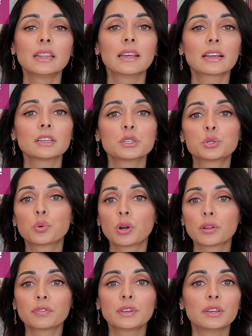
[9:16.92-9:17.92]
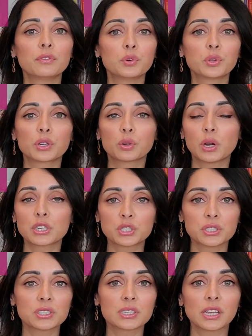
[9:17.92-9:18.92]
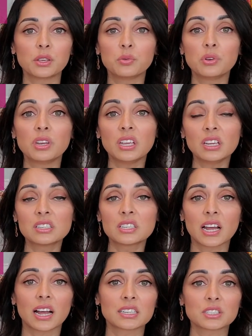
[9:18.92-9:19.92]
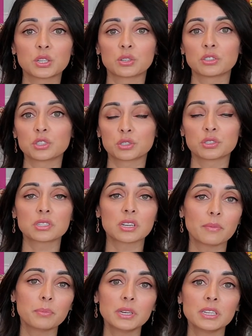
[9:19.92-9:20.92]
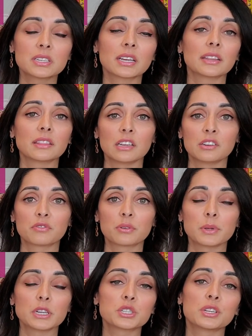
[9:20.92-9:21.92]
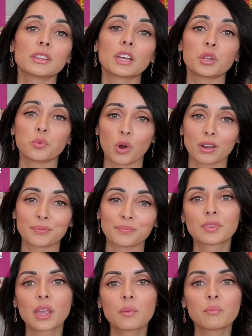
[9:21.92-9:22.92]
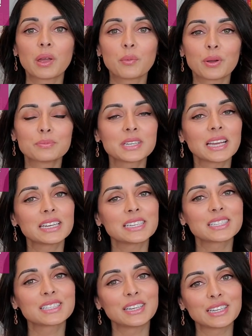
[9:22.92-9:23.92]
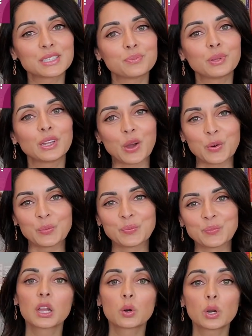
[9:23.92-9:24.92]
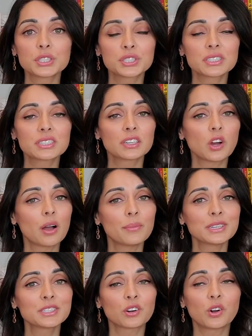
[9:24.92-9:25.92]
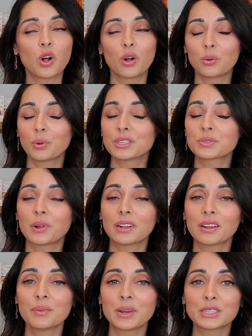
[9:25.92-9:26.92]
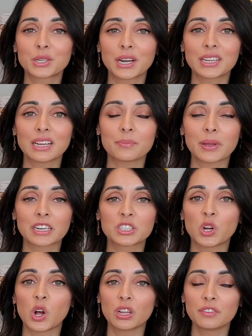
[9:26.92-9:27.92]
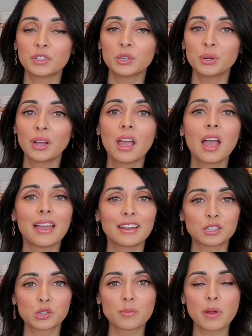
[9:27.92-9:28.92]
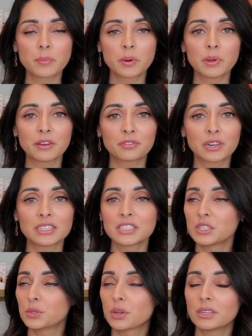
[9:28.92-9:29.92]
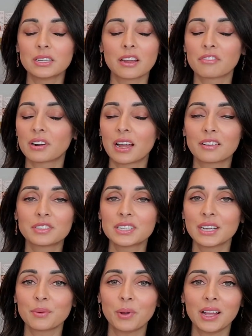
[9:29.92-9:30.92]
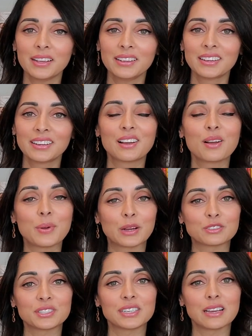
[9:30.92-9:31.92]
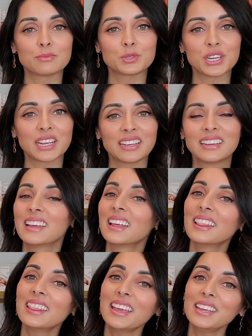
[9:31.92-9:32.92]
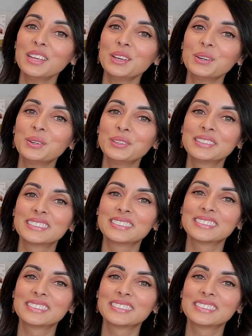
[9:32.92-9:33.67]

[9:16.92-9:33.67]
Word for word: that can sort of give you the questions that you need to ask your insurance company to get the information that you want. My website is linked below. Questions and comments are always welcome. I try to get back to all of you. And remember, my friends, you can never have TMI about TMJ. Thank you.